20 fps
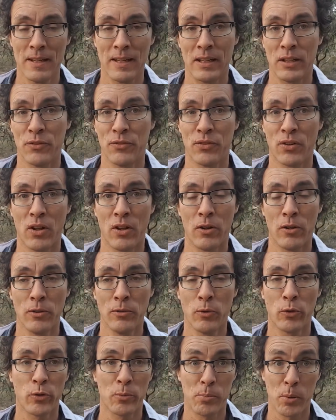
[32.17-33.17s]
in a flow
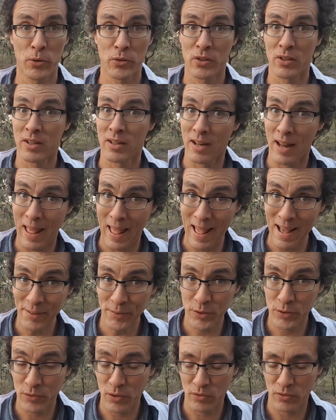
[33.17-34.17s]
or deposited
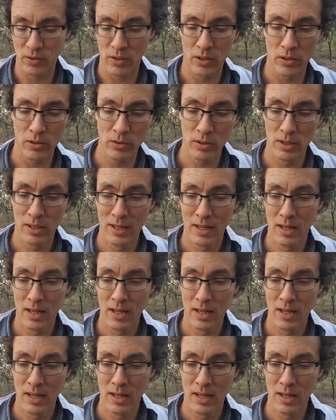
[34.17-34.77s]
out of a flow,